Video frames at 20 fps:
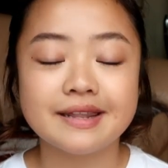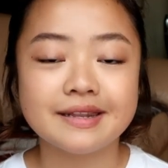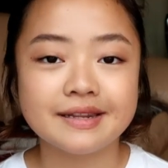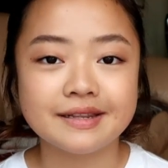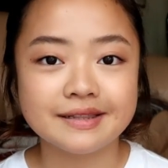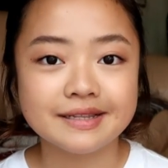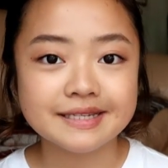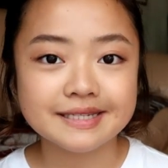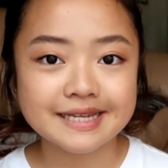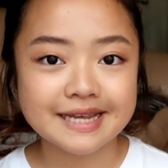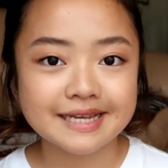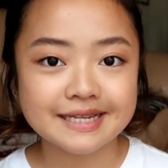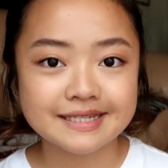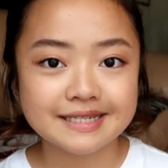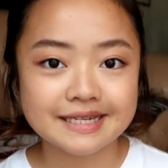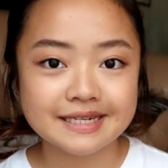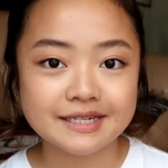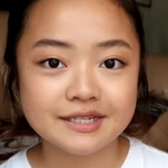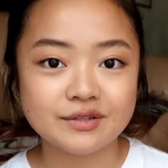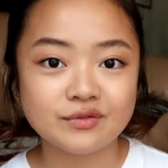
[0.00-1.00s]
And in this
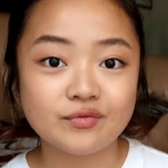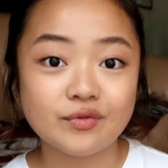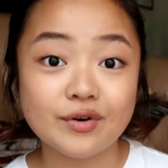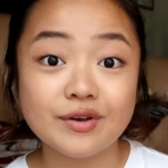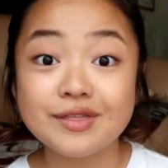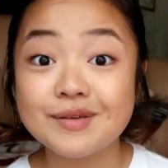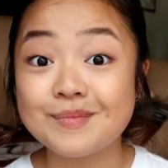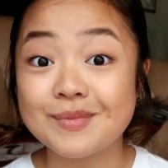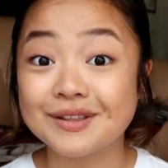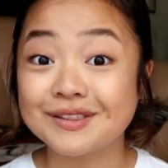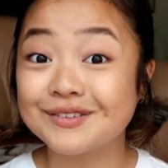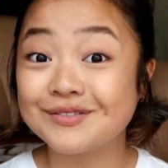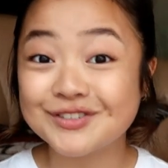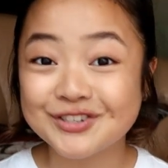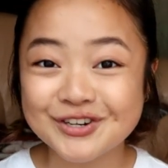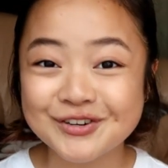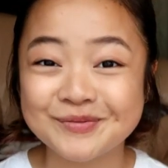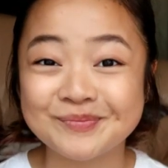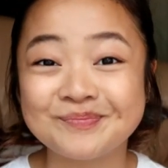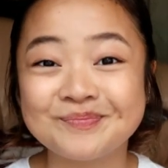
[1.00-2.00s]
case, it is for the month
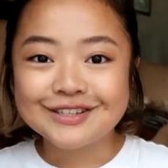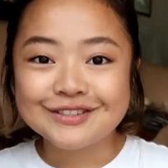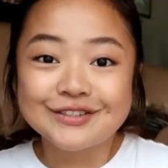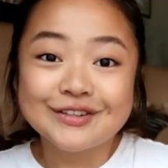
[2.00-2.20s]
of June.